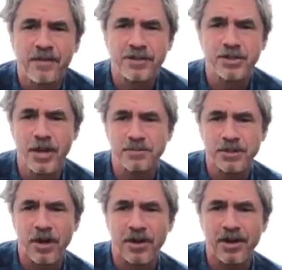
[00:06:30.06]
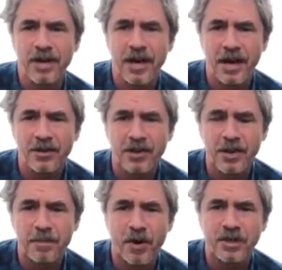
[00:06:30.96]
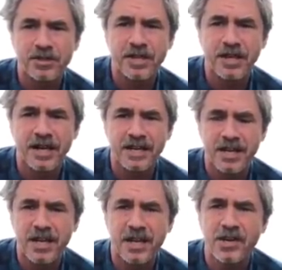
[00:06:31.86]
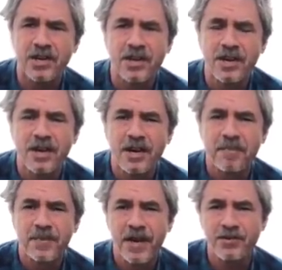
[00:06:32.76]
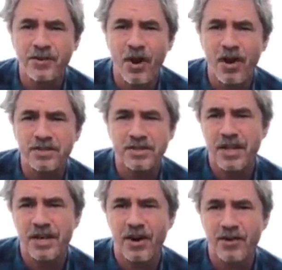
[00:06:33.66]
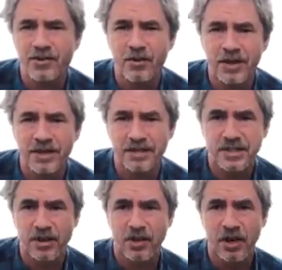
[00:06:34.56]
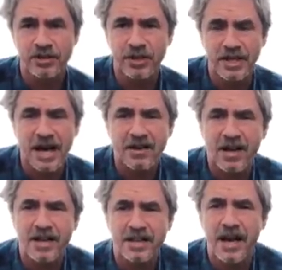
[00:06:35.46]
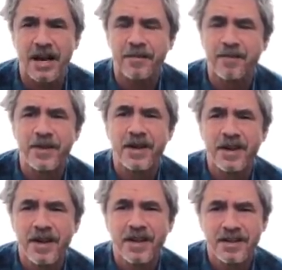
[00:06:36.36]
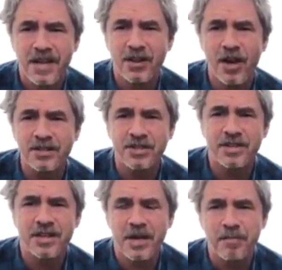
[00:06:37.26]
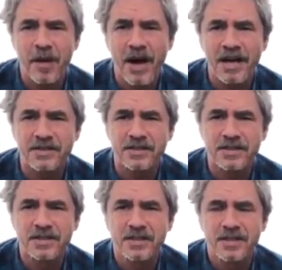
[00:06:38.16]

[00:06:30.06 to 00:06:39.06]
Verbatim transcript: He jumps on an elderly person, a kid. And dogs that are doing this, that are lunging out like that, they lunge and then they bite.